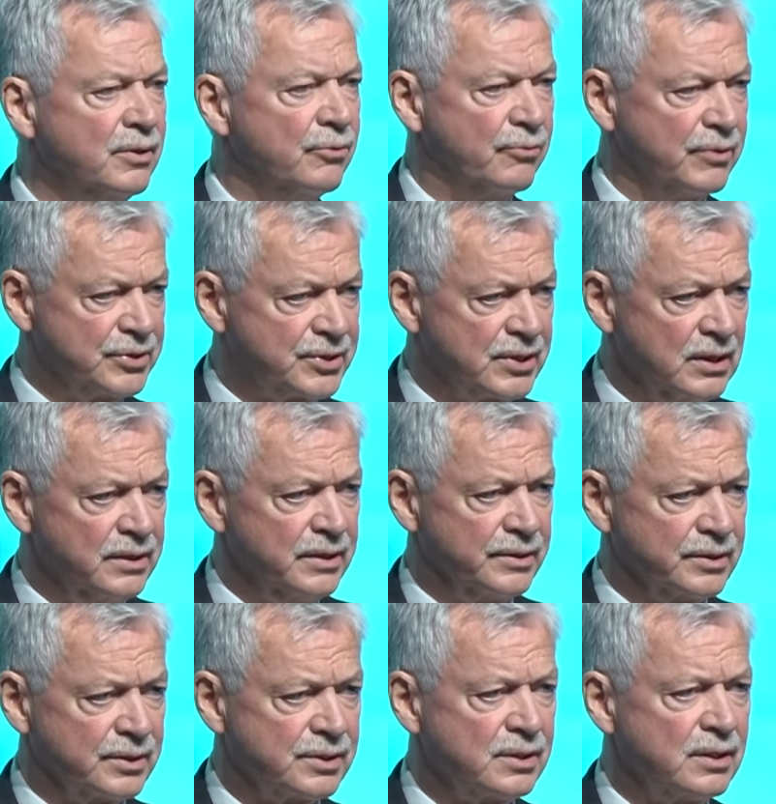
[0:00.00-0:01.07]

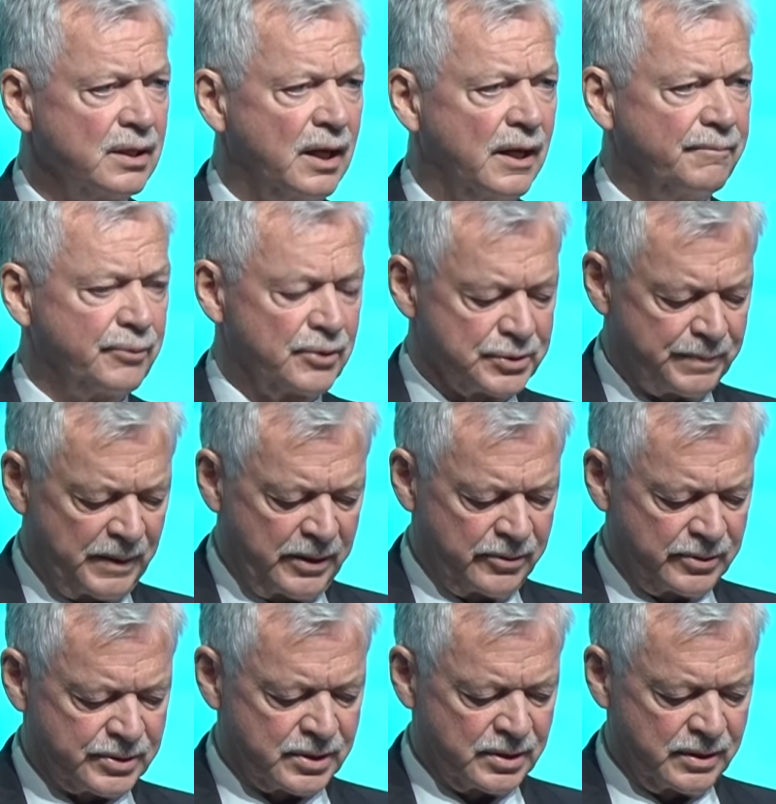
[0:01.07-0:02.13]
resilience, and
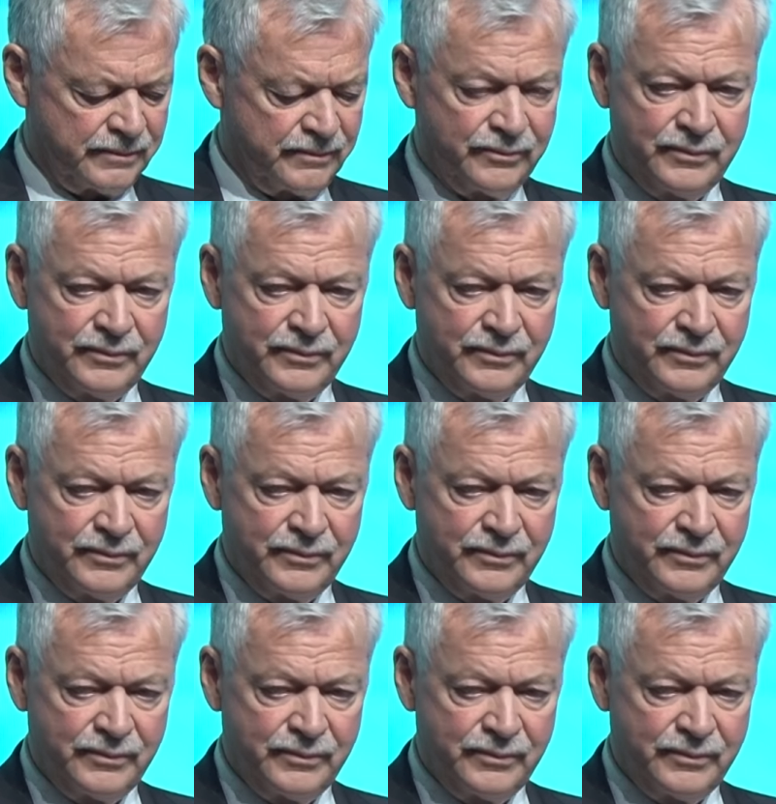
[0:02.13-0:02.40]
prosperity.